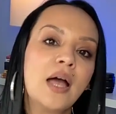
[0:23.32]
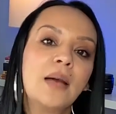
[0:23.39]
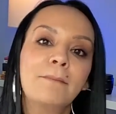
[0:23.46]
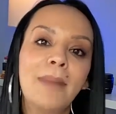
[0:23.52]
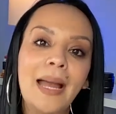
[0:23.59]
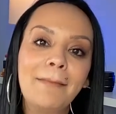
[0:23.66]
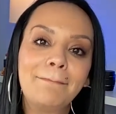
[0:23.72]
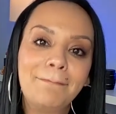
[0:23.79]

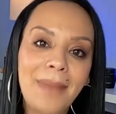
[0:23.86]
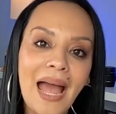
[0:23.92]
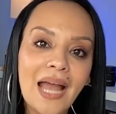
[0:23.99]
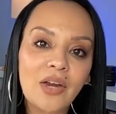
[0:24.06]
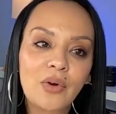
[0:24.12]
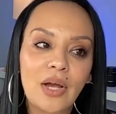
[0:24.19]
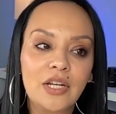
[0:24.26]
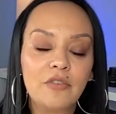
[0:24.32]
my
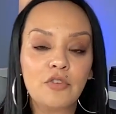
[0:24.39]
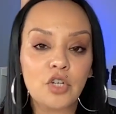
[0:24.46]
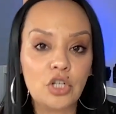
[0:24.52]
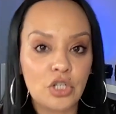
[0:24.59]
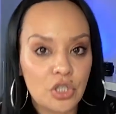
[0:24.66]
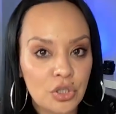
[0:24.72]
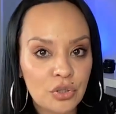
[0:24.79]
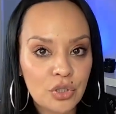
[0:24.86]
background. If you're
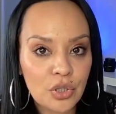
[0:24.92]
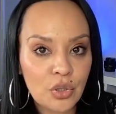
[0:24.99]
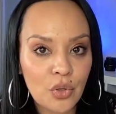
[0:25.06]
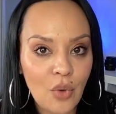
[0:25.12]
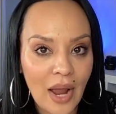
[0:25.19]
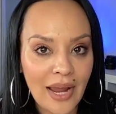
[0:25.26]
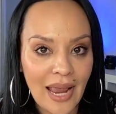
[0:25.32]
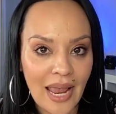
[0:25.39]
new to
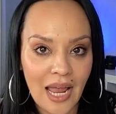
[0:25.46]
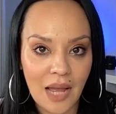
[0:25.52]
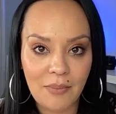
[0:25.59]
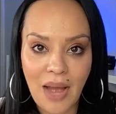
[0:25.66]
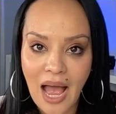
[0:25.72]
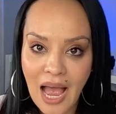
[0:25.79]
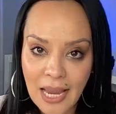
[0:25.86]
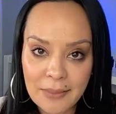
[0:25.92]
who I am,
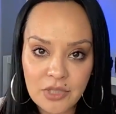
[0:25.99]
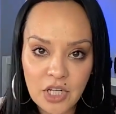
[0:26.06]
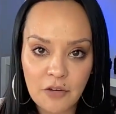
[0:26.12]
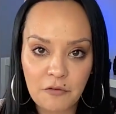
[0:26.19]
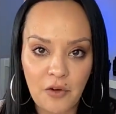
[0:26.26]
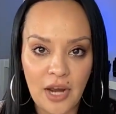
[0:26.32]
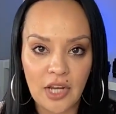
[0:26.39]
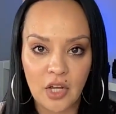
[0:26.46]
I'm J
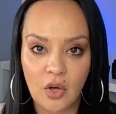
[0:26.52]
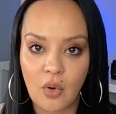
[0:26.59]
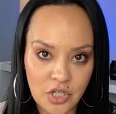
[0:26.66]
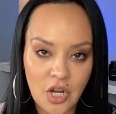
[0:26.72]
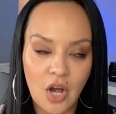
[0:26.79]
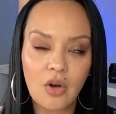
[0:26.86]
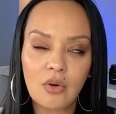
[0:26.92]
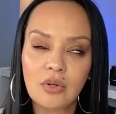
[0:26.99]
Franco,
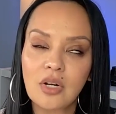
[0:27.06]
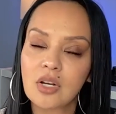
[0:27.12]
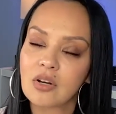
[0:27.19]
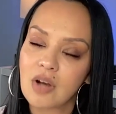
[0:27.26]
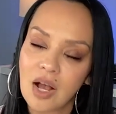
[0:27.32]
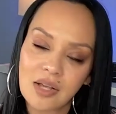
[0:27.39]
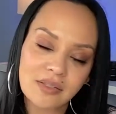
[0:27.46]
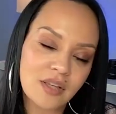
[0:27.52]
known
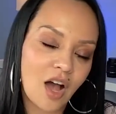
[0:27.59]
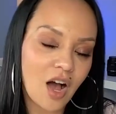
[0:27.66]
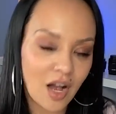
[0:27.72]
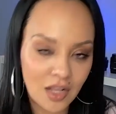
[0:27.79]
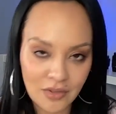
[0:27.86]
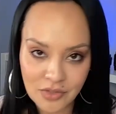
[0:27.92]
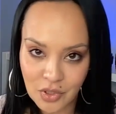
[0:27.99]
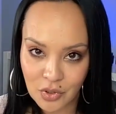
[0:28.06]
across
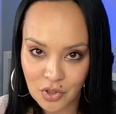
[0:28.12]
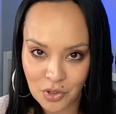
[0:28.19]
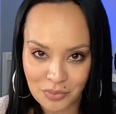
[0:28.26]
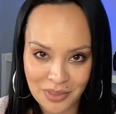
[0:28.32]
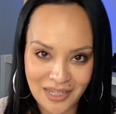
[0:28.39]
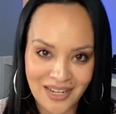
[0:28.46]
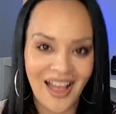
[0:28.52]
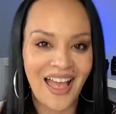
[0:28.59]
all of social
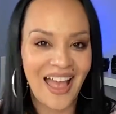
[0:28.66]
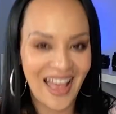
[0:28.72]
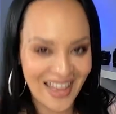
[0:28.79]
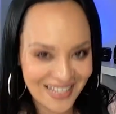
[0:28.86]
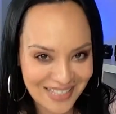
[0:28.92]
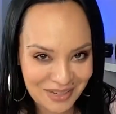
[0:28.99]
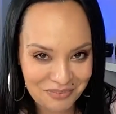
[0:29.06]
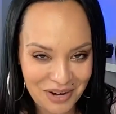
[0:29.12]
media
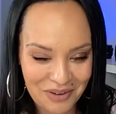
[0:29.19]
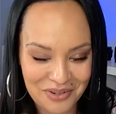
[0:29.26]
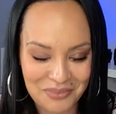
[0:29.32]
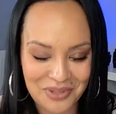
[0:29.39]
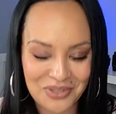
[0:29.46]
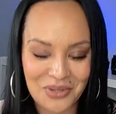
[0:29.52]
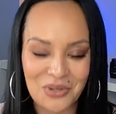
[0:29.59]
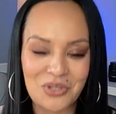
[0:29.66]
as the
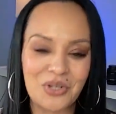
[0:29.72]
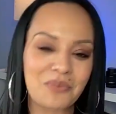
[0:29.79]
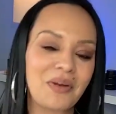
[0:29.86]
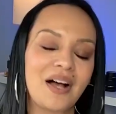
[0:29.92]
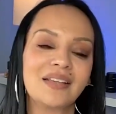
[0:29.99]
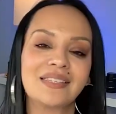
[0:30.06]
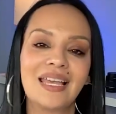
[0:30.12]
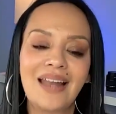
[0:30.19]
Profitable Social
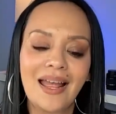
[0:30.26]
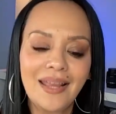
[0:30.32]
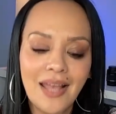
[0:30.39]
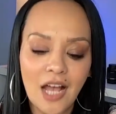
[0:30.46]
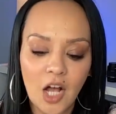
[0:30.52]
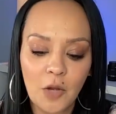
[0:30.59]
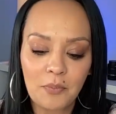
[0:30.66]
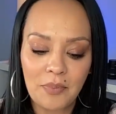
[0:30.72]
Boss, and I
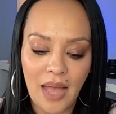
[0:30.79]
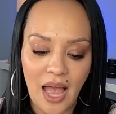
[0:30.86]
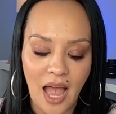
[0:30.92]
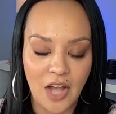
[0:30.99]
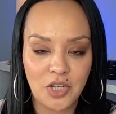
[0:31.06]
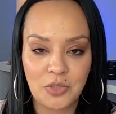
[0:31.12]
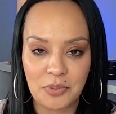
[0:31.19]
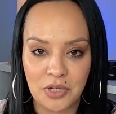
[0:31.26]
help
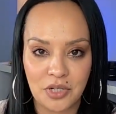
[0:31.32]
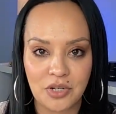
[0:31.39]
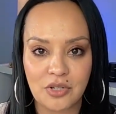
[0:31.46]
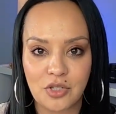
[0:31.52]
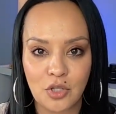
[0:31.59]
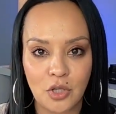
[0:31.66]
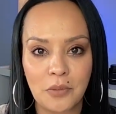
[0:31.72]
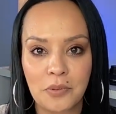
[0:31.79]

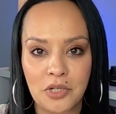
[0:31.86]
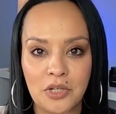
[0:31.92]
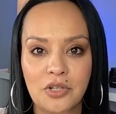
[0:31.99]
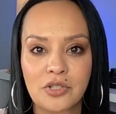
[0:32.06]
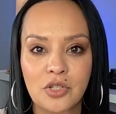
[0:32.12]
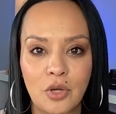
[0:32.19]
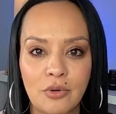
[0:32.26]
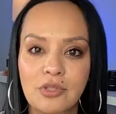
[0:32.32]
entrepreneurs,
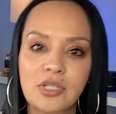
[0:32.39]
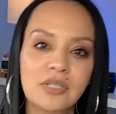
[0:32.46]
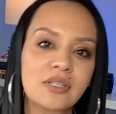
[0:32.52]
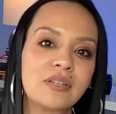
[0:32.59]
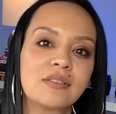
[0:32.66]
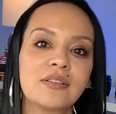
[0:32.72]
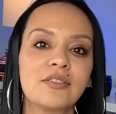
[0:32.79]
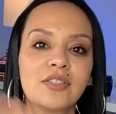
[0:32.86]
solopreneurs, coaches,
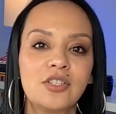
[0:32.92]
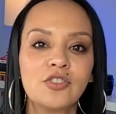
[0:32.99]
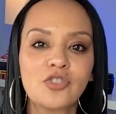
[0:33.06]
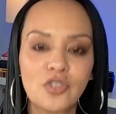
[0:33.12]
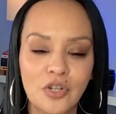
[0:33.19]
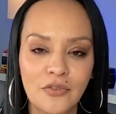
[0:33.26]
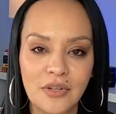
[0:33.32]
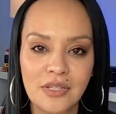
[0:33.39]
consultants,
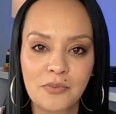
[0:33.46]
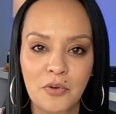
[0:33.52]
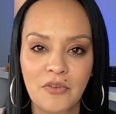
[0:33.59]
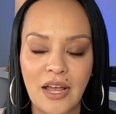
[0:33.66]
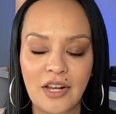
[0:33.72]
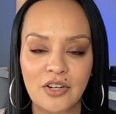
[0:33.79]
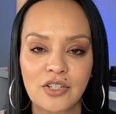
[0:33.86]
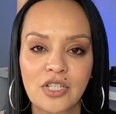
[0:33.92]
service
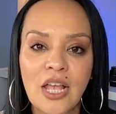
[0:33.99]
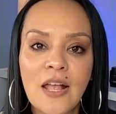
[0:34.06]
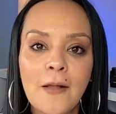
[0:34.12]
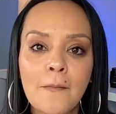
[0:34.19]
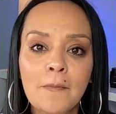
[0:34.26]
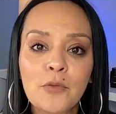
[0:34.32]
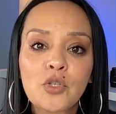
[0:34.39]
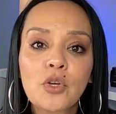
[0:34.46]
providers
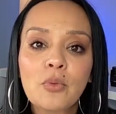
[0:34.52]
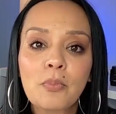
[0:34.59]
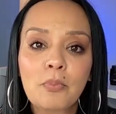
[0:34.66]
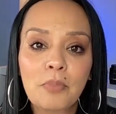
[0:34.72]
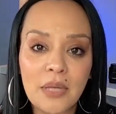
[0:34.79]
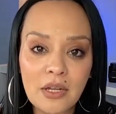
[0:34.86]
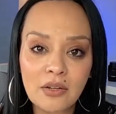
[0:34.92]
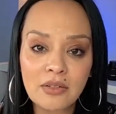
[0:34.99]
to
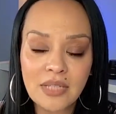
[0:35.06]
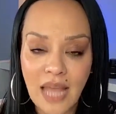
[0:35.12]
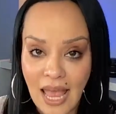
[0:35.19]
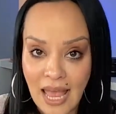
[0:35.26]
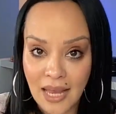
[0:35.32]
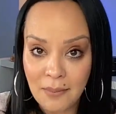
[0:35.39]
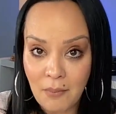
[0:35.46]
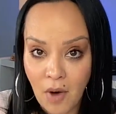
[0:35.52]
build
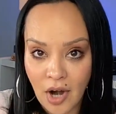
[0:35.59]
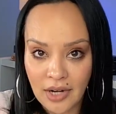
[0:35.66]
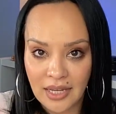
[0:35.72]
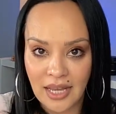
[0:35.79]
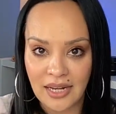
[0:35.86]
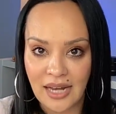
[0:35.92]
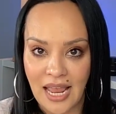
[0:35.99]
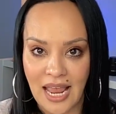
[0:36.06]
and
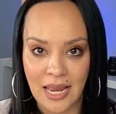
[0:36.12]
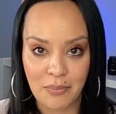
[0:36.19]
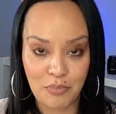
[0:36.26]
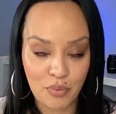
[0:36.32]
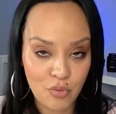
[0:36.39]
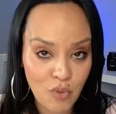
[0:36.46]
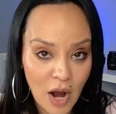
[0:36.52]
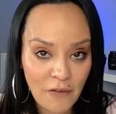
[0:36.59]
market a
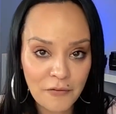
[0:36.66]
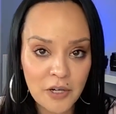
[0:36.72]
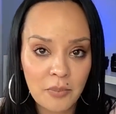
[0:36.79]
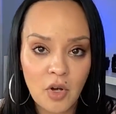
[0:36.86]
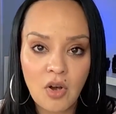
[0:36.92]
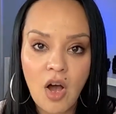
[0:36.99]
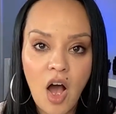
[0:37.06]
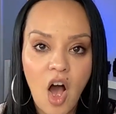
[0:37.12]

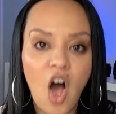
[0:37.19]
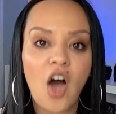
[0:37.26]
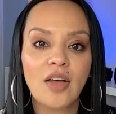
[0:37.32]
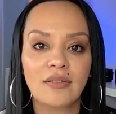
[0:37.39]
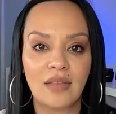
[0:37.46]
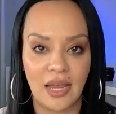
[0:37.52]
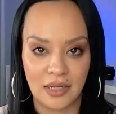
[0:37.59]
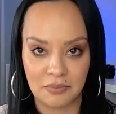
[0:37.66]
profitable
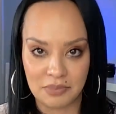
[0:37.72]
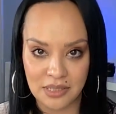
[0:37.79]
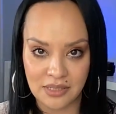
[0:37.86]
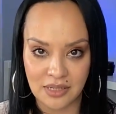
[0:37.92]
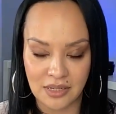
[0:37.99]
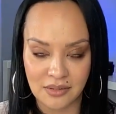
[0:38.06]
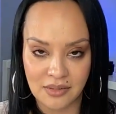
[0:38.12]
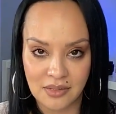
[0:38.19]
online
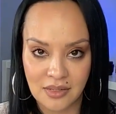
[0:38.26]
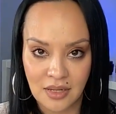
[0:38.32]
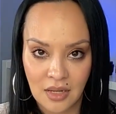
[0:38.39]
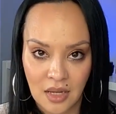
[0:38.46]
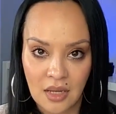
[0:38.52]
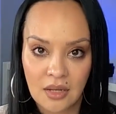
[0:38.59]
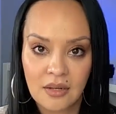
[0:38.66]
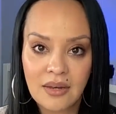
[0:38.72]
business.
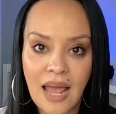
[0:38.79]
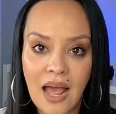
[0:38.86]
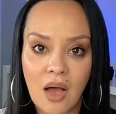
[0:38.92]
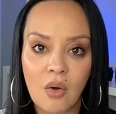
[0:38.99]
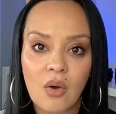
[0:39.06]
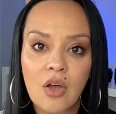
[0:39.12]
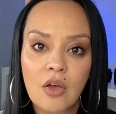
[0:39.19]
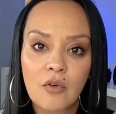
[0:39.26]

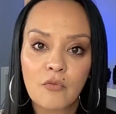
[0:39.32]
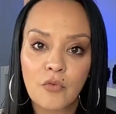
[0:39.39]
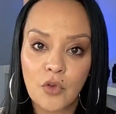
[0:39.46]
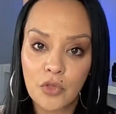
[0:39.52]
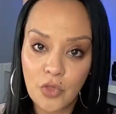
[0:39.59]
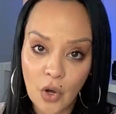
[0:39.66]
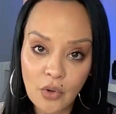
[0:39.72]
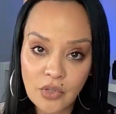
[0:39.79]
Now, for
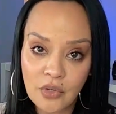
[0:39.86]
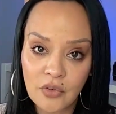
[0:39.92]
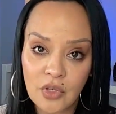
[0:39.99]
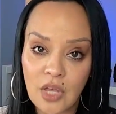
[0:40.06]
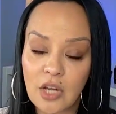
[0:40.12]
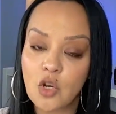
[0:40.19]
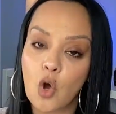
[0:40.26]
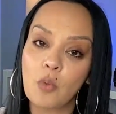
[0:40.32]
those of you
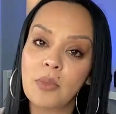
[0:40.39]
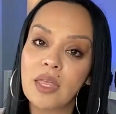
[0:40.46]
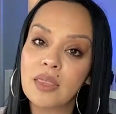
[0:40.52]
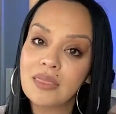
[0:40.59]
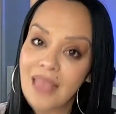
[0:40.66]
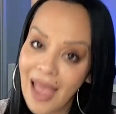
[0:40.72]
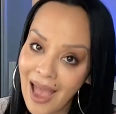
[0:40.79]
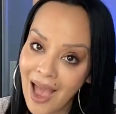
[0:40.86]
that know me
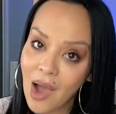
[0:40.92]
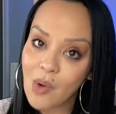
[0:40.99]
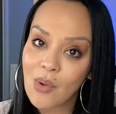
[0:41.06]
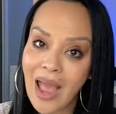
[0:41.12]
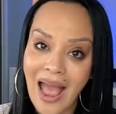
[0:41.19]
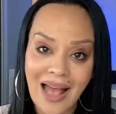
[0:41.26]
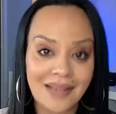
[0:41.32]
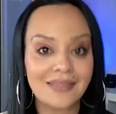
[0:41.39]

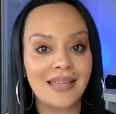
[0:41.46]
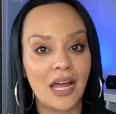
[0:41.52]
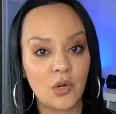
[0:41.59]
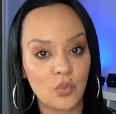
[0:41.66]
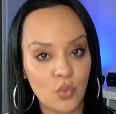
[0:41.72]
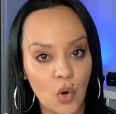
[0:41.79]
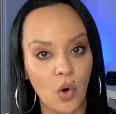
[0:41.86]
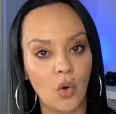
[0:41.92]
now as
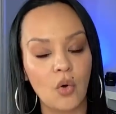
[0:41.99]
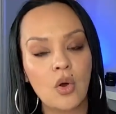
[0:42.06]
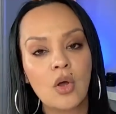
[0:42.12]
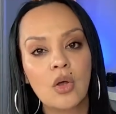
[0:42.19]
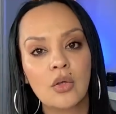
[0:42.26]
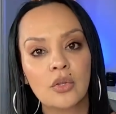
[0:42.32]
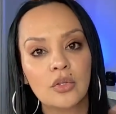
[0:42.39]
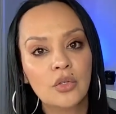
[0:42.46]
that role,
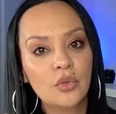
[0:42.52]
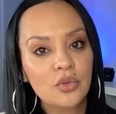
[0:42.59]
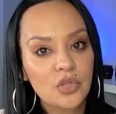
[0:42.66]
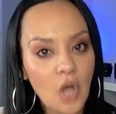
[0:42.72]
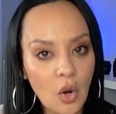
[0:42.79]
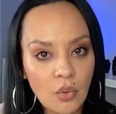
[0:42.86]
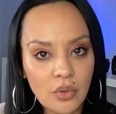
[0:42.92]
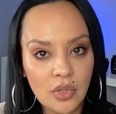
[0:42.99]
you
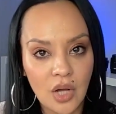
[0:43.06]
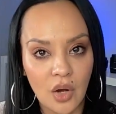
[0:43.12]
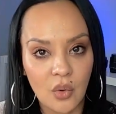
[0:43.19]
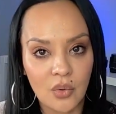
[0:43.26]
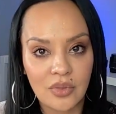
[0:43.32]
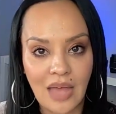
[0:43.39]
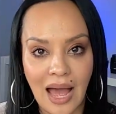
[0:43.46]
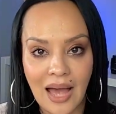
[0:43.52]
don't
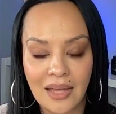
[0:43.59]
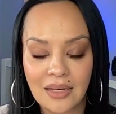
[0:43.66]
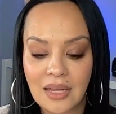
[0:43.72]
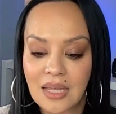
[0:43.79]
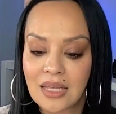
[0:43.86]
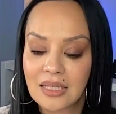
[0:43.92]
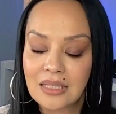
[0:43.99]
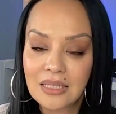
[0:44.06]
know that
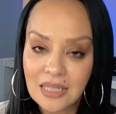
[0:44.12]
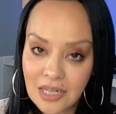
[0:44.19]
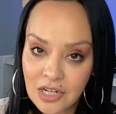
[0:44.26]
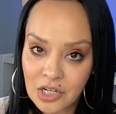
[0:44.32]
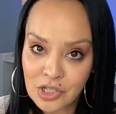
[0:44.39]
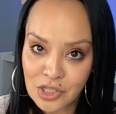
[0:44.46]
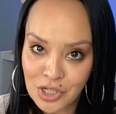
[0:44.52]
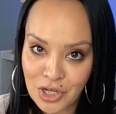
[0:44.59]

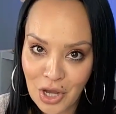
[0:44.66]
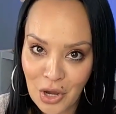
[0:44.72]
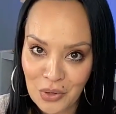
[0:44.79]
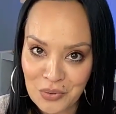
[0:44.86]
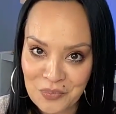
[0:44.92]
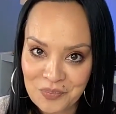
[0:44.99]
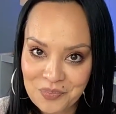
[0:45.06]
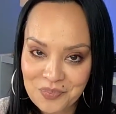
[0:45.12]
years
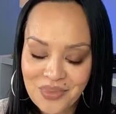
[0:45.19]
ago,